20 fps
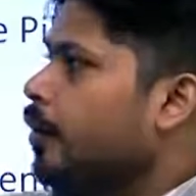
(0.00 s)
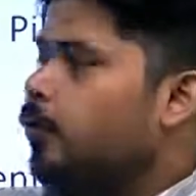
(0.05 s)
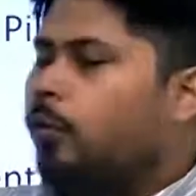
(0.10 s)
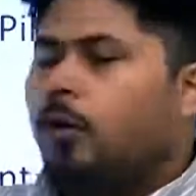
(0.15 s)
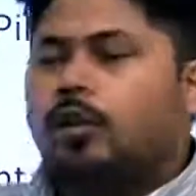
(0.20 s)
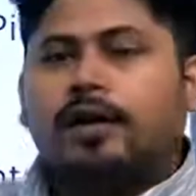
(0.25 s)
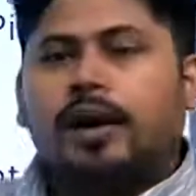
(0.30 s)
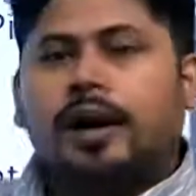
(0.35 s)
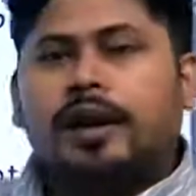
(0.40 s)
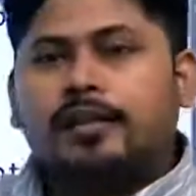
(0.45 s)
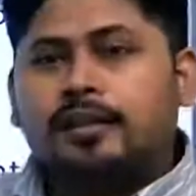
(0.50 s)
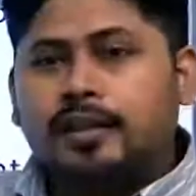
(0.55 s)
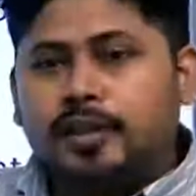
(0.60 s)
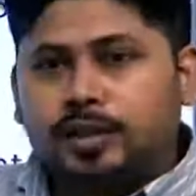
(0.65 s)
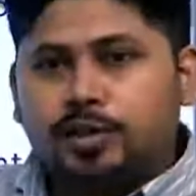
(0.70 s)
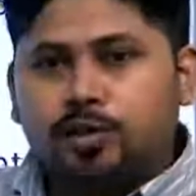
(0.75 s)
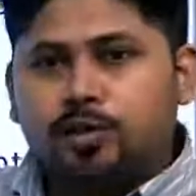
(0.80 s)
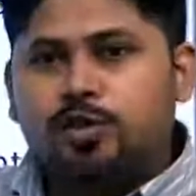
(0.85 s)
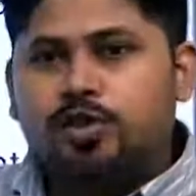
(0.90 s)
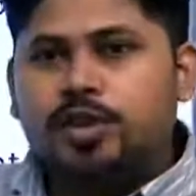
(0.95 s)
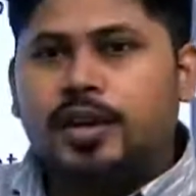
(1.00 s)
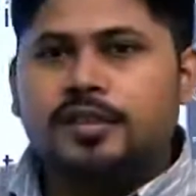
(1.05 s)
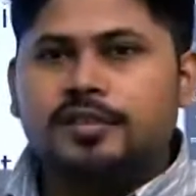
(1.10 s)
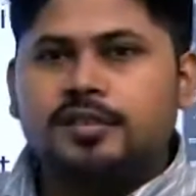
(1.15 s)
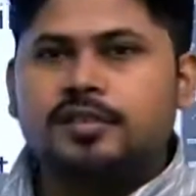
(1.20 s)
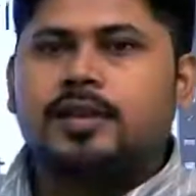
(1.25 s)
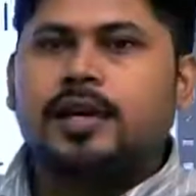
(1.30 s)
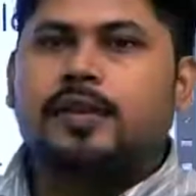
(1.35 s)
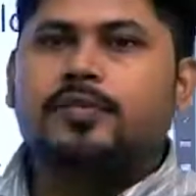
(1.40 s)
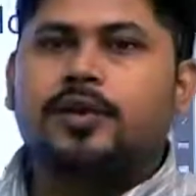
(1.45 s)
What are the new
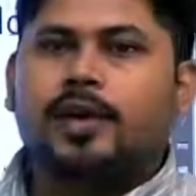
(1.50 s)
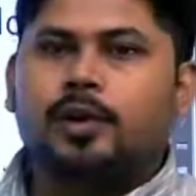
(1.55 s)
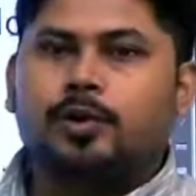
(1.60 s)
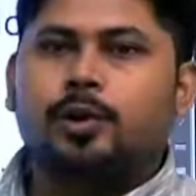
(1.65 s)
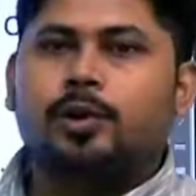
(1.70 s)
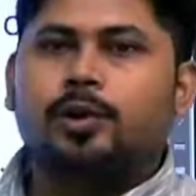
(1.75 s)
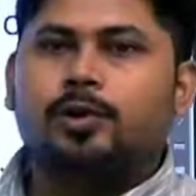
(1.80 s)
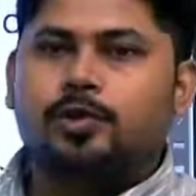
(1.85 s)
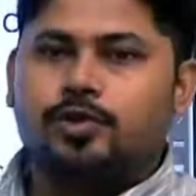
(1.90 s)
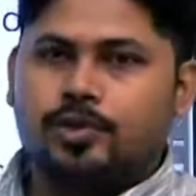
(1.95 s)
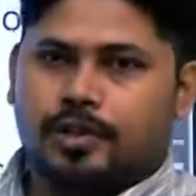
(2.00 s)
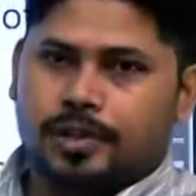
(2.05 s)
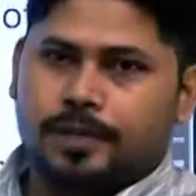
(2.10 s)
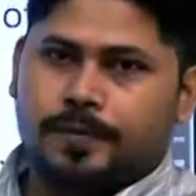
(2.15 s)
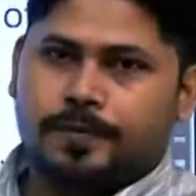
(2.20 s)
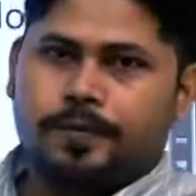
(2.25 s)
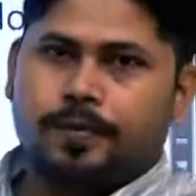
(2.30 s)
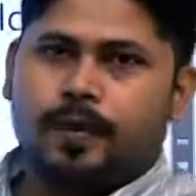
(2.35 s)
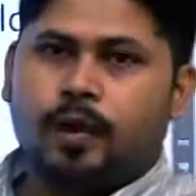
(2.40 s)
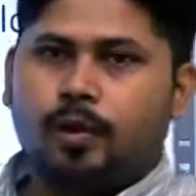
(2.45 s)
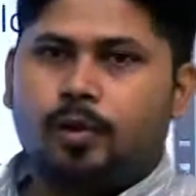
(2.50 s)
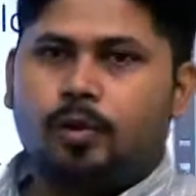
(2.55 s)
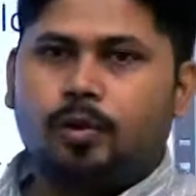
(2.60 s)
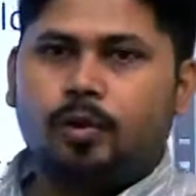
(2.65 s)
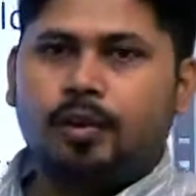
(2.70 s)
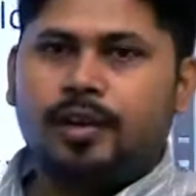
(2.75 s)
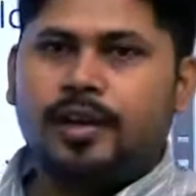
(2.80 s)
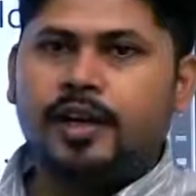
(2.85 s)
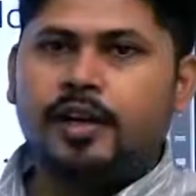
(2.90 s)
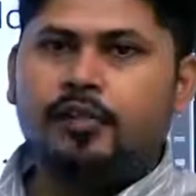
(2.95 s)
changes that we are going to see? No
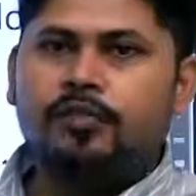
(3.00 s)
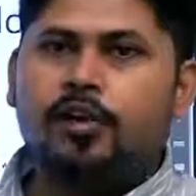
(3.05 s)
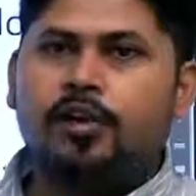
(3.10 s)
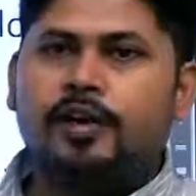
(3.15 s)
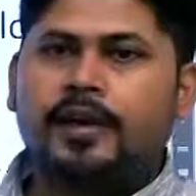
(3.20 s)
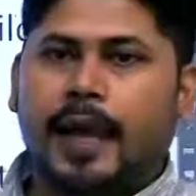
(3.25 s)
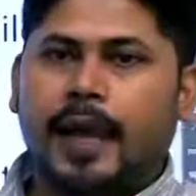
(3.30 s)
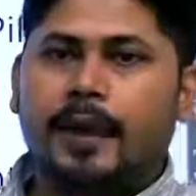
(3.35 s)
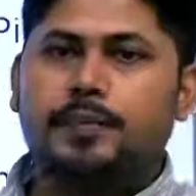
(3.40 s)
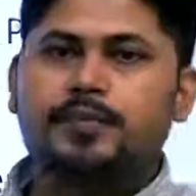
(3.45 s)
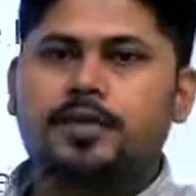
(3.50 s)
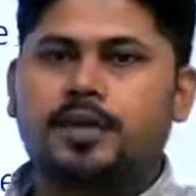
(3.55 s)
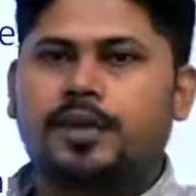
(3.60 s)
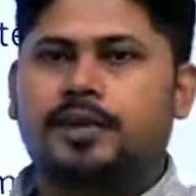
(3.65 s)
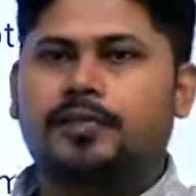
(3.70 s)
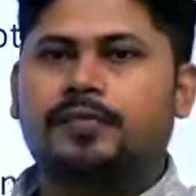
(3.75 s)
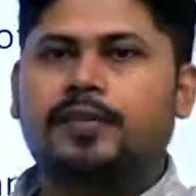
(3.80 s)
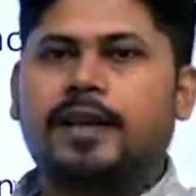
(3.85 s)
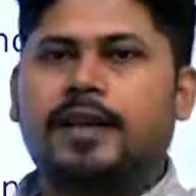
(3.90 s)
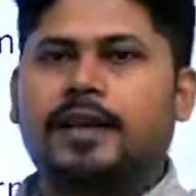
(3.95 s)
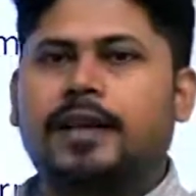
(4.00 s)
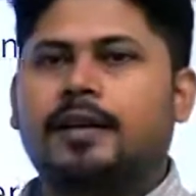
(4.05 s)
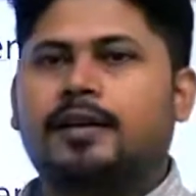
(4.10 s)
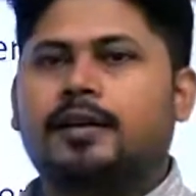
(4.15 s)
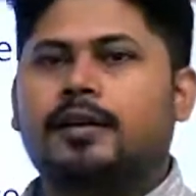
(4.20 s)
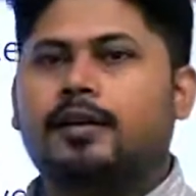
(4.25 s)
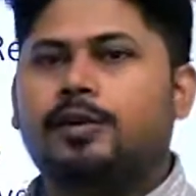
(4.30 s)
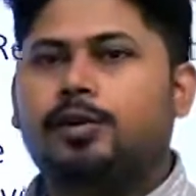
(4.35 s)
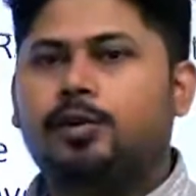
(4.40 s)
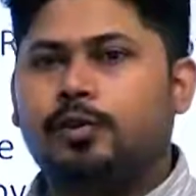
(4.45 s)
need for type
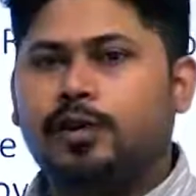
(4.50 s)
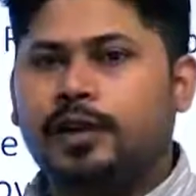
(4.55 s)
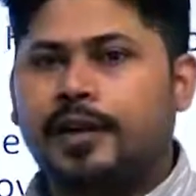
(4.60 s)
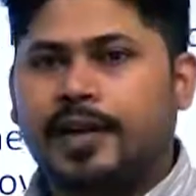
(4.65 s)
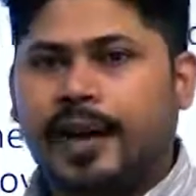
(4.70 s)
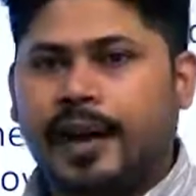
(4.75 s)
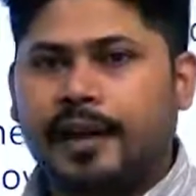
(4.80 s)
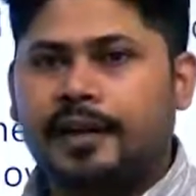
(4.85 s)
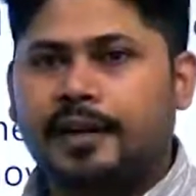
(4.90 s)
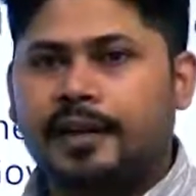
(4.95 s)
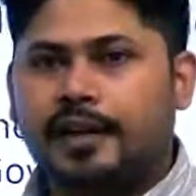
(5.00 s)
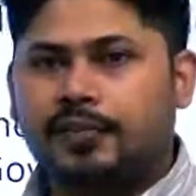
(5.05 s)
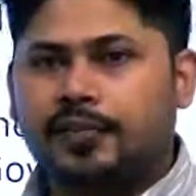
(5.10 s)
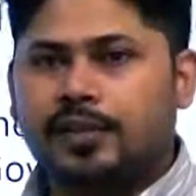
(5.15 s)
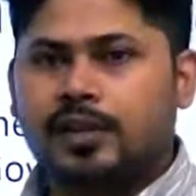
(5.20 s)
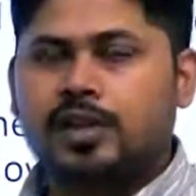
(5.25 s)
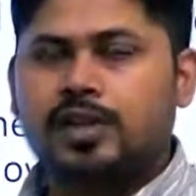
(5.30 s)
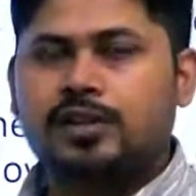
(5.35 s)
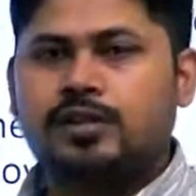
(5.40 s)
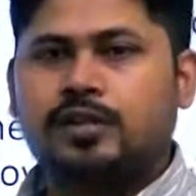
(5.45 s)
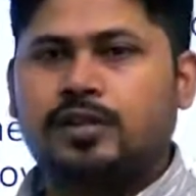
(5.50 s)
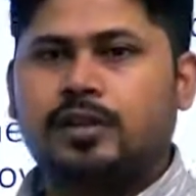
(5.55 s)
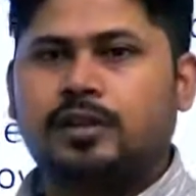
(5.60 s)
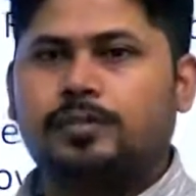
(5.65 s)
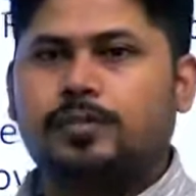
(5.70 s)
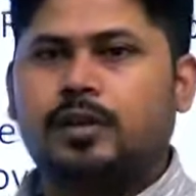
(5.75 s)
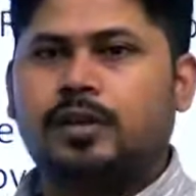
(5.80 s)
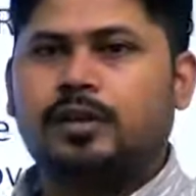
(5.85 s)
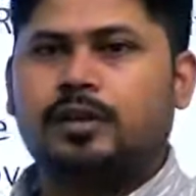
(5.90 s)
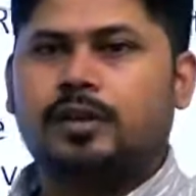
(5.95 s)
certificate, unique identification
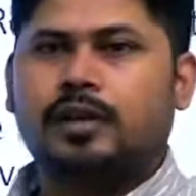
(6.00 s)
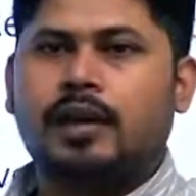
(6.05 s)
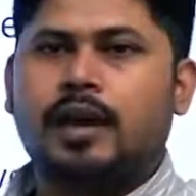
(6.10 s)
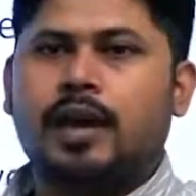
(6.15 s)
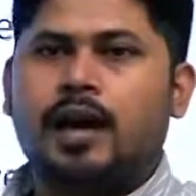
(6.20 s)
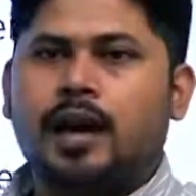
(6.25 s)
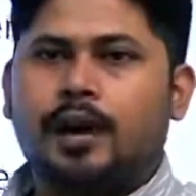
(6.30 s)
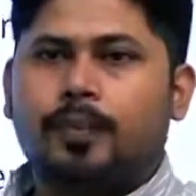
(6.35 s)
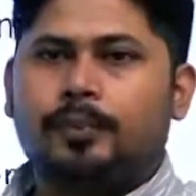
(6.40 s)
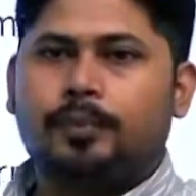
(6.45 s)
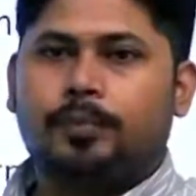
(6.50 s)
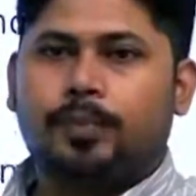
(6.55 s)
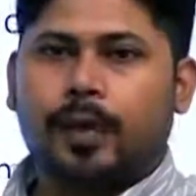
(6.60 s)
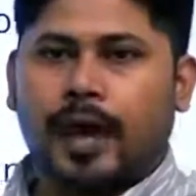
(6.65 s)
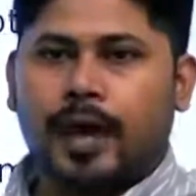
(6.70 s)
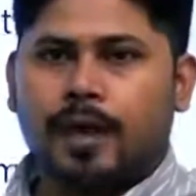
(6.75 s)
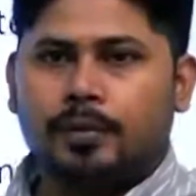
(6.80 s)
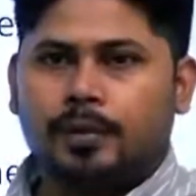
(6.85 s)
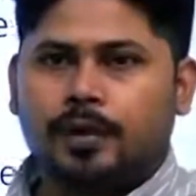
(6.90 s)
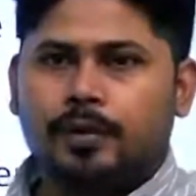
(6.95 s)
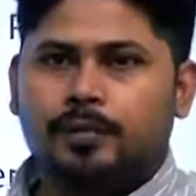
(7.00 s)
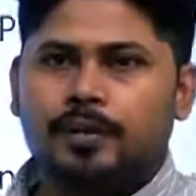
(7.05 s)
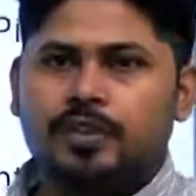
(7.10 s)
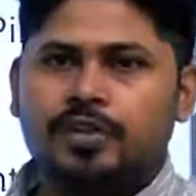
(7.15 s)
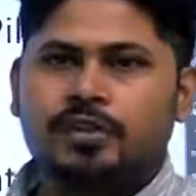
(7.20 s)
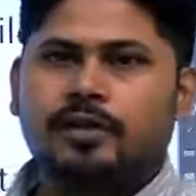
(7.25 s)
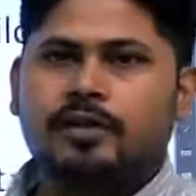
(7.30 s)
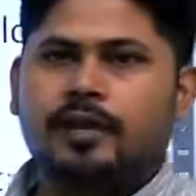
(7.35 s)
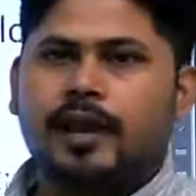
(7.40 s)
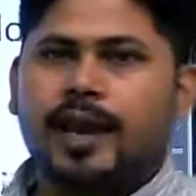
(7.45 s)
number, prior
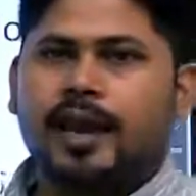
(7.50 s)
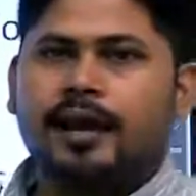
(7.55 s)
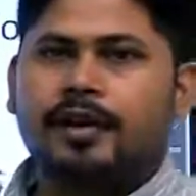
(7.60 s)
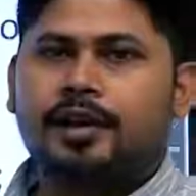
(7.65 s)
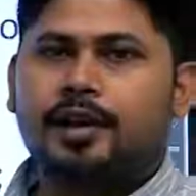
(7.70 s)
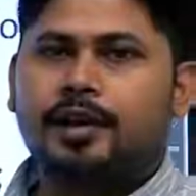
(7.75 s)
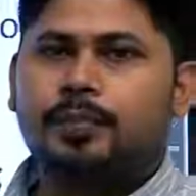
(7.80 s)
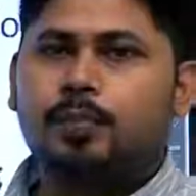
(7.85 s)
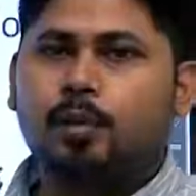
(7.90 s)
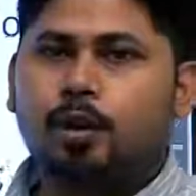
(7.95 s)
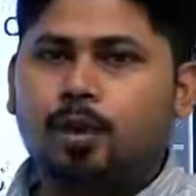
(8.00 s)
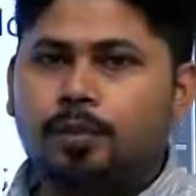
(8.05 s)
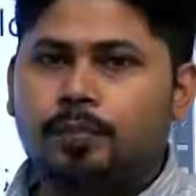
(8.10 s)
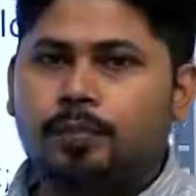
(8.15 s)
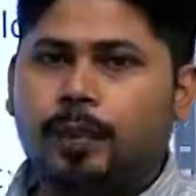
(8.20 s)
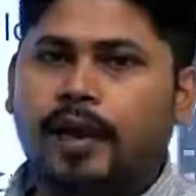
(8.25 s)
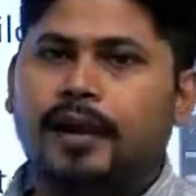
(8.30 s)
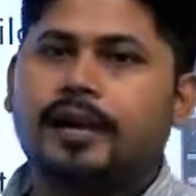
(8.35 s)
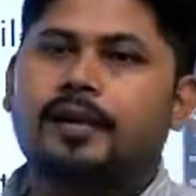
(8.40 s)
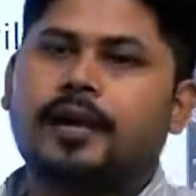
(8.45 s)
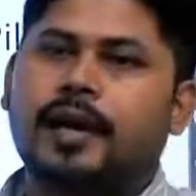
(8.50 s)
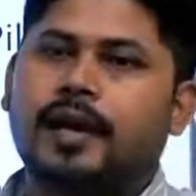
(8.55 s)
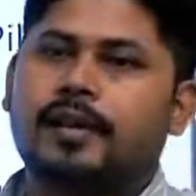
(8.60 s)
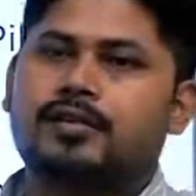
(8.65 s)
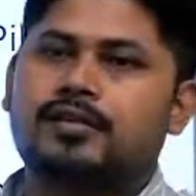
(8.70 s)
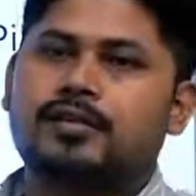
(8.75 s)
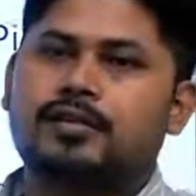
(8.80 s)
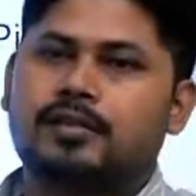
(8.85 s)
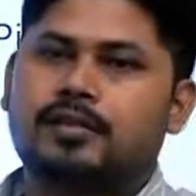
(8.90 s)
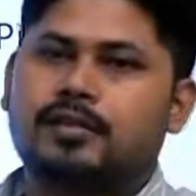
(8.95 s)
permission and remote pilot
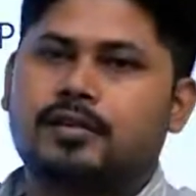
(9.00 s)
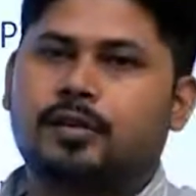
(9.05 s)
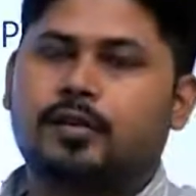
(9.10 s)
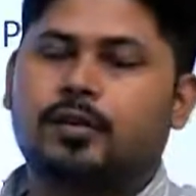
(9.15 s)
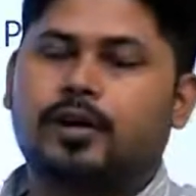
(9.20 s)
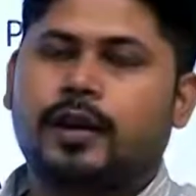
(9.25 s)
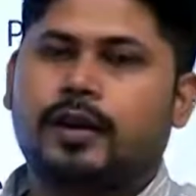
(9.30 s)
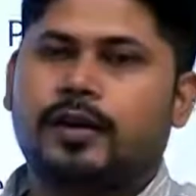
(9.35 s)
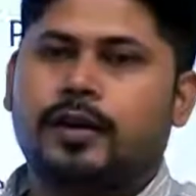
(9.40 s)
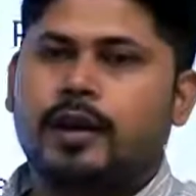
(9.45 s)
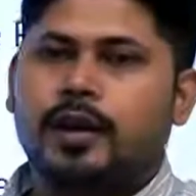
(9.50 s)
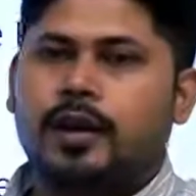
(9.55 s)
license. Okay,